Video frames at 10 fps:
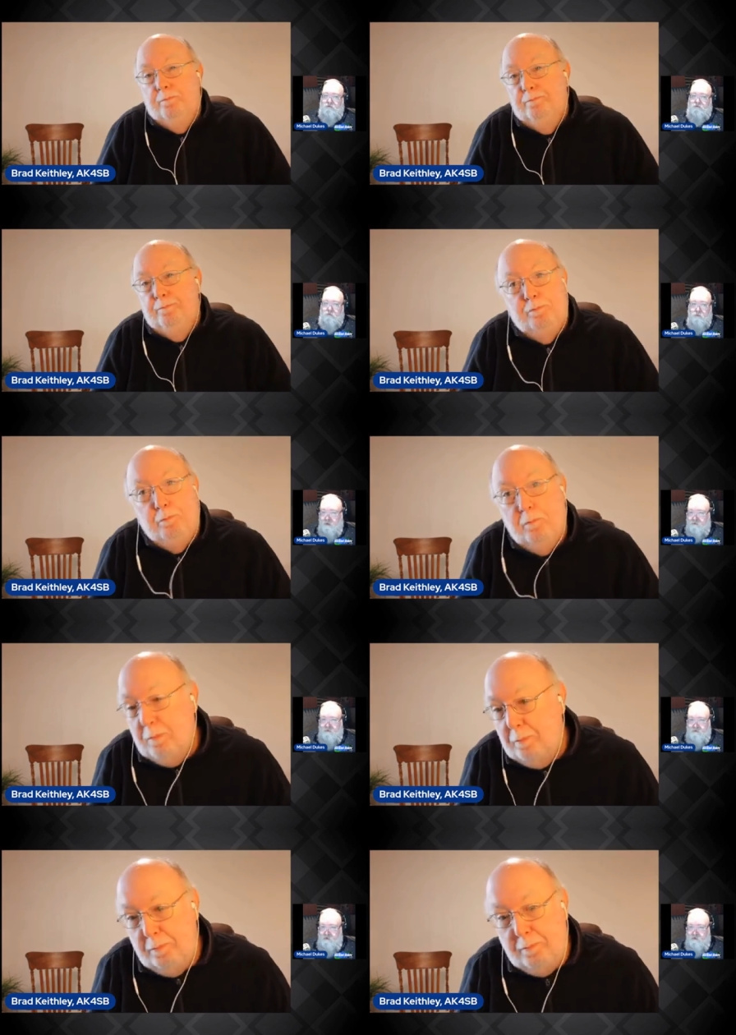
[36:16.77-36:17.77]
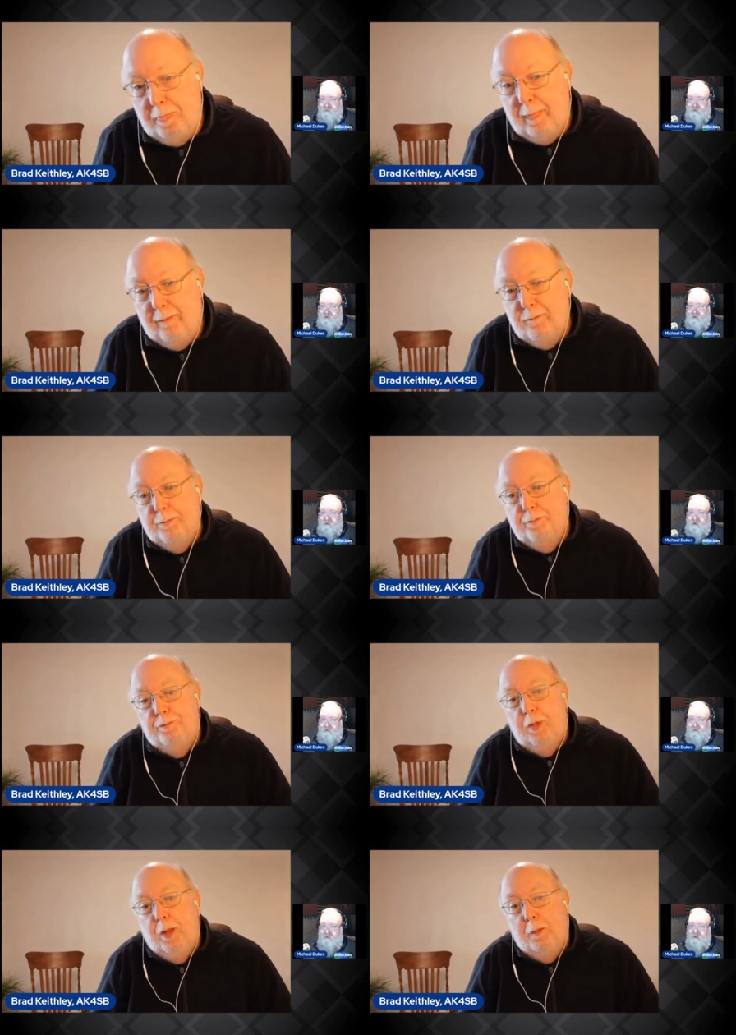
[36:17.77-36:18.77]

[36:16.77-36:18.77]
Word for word: What are the, you know, what's going on with it?